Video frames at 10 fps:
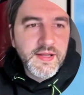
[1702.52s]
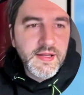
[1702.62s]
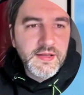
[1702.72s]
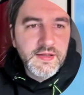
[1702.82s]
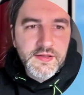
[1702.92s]

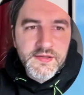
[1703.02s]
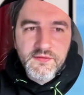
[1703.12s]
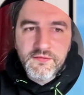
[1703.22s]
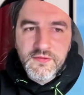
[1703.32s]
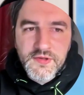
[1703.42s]
A, is
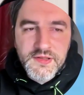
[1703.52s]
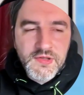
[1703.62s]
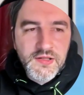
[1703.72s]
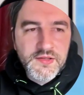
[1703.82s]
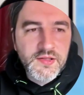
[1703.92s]
it 40
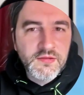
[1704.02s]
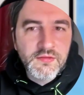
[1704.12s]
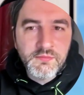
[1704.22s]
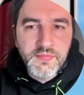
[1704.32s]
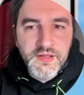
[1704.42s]
miles an
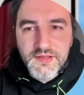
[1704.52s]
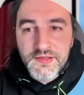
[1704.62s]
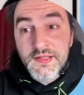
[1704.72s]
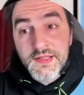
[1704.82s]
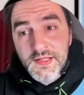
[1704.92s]
hour? B,
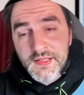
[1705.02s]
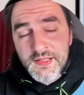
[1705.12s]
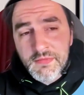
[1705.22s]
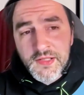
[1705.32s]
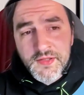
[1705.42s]
is it
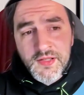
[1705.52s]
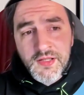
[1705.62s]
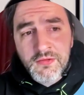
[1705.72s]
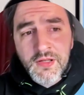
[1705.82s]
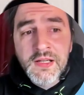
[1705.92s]
60 miles an
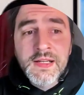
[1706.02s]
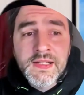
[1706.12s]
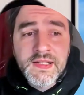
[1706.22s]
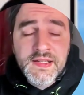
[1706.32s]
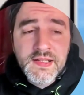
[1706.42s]
hour?
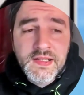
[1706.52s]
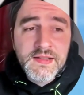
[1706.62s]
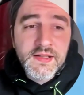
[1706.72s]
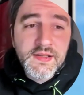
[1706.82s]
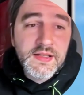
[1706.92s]
C,
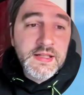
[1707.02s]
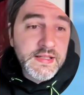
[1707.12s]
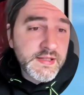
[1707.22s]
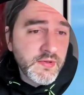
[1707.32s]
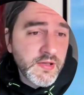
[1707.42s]
is it
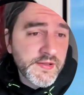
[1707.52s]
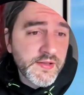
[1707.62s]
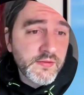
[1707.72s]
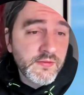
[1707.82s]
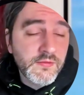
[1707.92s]
90 miles
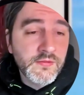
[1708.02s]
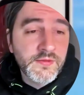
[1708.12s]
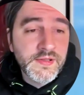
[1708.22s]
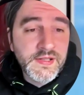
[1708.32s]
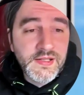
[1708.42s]
an hour?
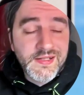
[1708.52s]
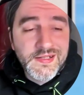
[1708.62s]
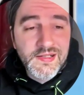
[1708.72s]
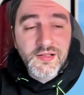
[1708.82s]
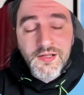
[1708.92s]
Or D,
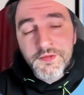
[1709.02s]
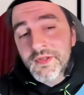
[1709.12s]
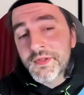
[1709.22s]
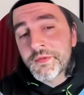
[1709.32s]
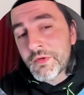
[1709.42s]
is it
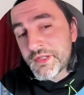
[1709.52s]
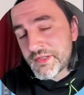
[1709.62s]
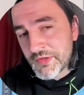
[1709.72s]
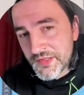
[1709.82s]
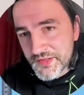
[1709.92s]

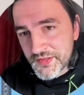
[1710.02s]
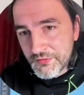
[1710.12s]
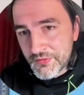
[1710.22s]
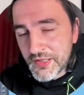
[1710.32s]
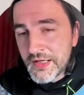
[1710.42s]
120 miles an
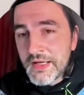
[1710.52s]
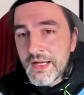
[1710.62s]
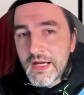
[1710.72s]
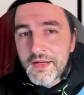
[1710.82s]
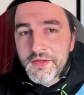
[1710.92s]
hour?
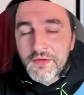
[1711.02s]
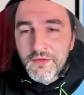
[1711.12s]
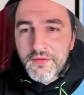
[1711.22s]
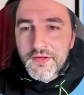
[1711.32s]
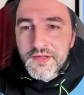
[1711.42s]
And
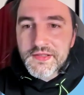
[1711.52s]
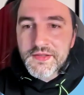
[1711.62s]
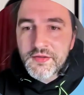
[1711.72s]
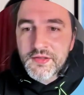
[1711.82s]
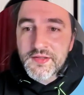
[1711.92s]
although this
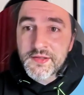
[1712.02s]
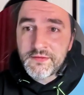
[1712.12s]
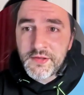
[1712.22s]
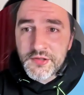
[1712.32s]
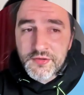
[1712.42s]
is not a
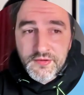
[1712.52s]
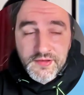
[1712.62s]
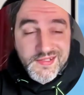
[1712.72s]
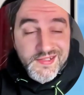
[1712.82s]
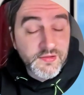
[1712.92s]
screenshot,
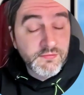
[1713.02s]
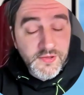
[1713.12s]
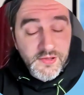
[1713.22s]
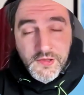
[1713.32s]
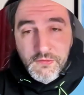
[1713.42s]
this is a
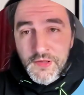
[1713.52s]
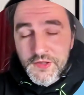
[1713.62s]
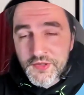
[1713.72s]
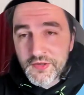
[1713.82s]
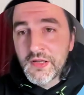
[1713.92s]
real
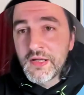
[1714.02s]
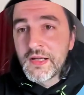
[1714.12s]
question,